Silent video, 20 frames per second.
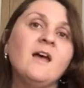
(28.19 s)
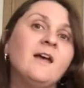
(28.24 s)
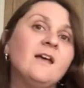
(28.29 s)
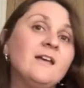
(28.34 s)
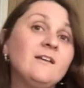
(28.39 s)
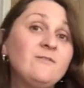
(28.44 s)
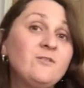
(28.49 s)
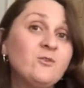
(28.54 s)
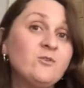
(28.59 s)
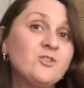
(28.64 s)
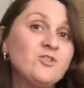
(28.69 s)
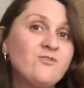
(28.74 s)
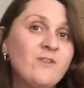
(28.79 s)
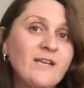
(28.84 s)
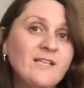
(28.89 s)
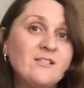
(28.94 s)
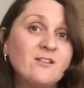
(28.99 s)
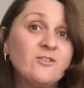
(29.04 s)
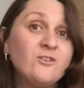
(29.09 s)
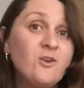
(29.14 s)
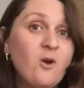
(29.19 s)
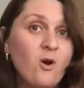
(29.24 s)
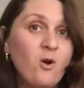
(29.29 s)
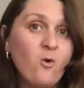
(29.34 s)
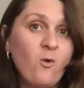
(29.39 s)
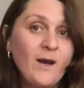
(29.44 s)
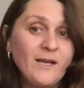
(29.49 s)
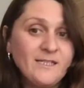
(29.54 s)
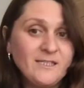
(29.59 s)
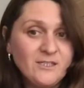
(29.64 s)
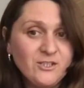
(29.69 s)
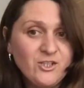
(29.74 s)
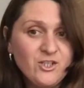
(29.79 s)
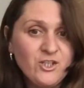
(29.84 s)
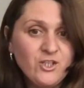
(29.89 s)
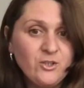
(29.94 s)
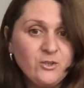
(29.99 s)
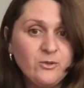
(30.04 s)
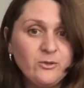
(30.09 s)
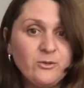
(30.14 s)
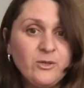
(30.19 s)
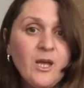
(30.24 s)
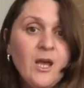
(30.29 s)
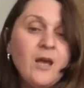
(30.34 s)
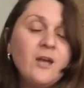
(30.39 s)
If your strings are not quite in tune,